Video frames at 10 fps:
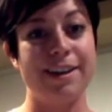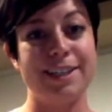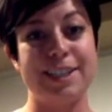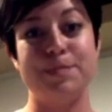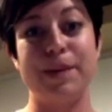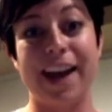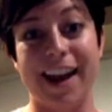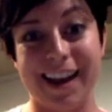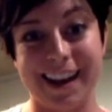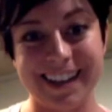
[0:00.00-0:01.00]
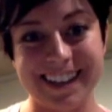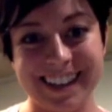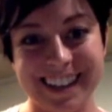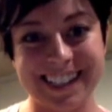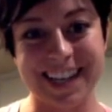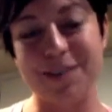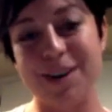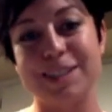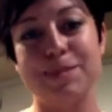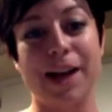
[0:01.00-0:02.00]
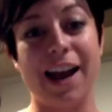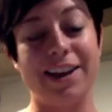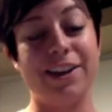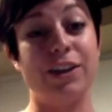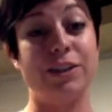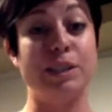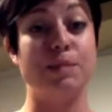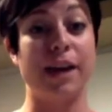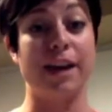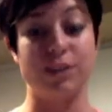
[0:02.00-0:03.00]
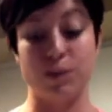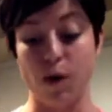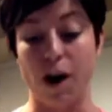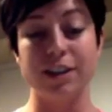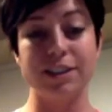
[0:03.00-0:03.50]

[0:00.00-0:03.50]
spaghetti, say you want spaghetti, you could use spaghetti squash.